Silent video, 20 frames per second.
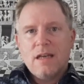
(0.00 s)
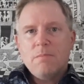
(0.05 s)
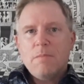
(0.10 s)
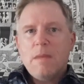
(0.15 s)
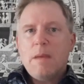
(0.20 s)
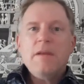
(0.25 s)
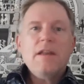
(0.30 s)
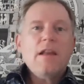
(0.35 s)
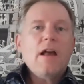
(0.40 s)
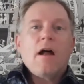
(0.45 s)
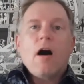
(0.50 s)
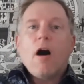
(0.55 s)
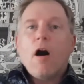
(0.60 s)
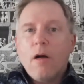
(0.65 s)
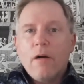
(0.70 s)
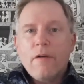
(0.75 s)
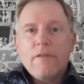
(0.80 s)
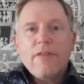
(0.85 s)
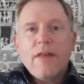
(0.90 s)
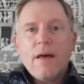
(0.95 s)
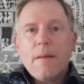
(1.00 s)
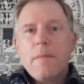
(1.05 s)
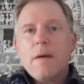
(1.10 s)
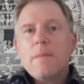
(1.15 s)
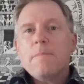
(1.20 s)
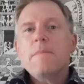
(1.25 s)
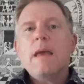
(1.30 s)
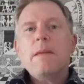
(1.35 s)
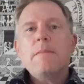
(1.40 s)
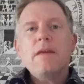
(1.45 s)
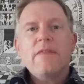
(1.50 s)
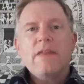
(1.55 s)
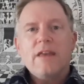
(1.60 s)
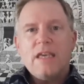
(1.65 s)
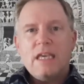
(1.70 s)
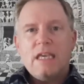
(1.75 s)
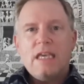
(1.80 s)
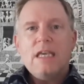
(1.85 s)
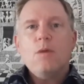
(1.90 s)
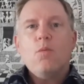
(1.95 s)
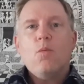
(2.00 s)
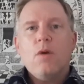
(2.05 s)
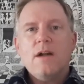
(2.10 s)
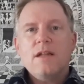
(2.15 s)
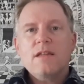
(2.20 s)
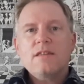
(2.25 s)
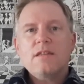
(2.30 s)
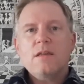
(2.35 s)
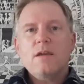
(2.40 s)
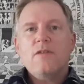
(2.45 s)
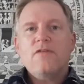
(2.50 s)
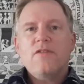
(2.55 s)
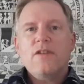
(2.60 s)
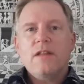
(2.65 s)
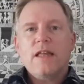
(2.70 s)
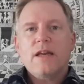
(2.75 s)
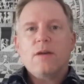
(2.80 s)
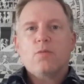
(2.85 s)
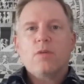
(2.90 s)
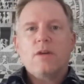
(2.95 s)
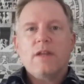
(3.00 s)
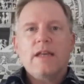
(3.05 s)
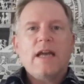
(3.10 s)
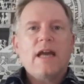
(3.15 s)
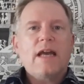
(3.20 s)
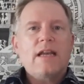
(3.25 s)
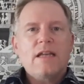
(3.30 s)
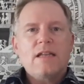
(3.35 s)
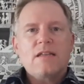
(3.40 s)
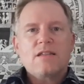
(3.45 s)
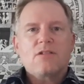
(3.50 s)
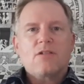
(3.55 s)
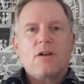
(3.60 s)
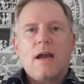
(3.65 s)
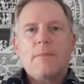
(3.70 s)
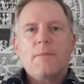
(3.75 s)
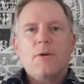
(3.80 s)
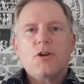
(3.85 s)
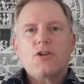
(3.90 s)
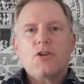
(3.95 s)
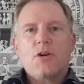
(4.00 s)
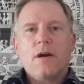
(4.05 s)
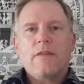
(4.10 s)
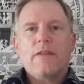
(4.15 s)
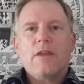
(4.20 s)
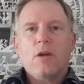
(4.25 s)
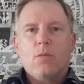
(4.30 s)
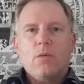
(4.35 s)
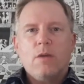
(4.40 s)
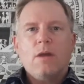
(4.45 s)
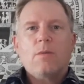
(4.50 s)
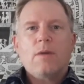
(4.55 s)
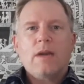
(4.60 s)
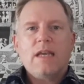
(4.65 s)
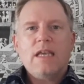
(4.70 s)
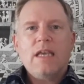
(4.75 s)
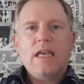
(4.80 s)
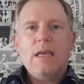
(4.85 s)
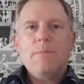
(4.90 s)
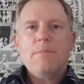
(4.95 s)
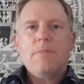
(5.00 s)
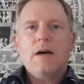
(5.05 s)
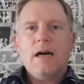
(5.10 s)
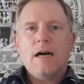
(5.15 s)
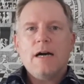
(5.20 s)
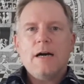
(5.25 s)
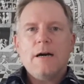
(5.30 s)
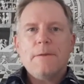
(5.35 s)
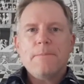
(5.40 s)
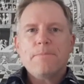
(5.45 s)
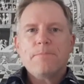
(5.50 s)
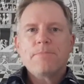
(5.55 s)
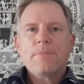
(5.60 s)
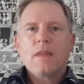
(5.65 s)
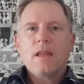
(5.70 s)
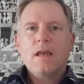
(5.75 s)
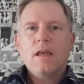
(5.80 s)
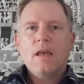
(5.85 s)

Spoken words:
maybe not all of them, but maybe the key ones that you feel like really kind of describe your drawing, that you really want to keep, and